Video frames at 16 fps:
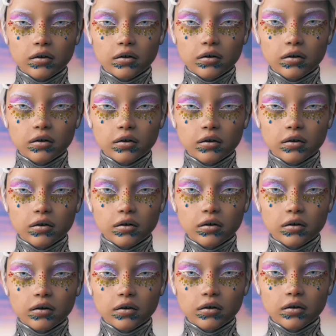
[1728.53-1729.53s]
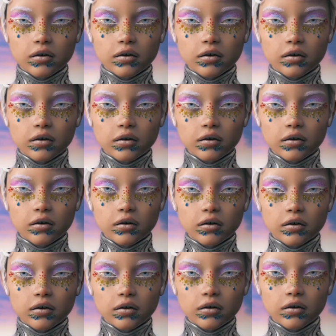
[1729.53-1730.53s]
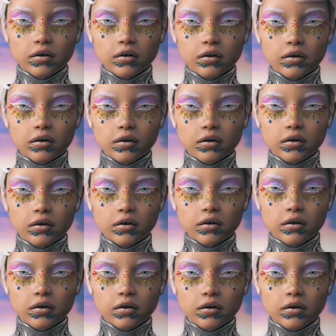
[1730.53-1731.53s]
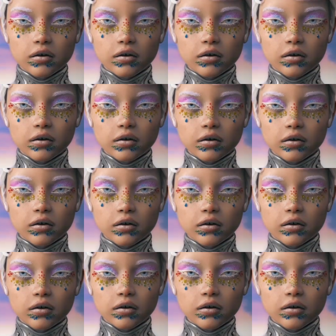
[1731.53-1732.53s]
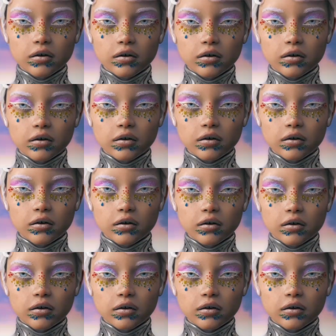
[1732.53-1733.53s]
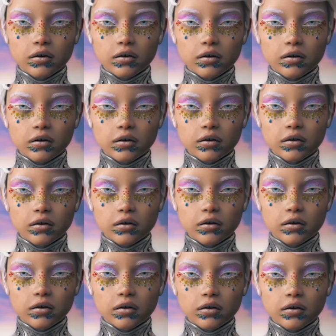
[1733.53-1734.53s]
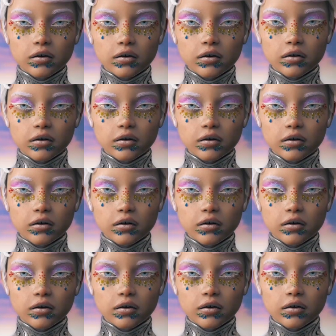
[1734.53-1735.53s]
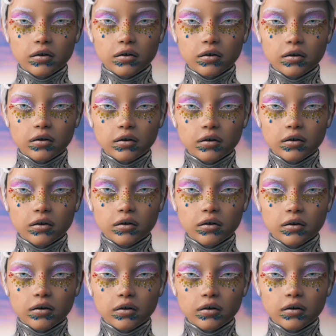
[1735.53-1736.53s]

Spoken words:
[no speech]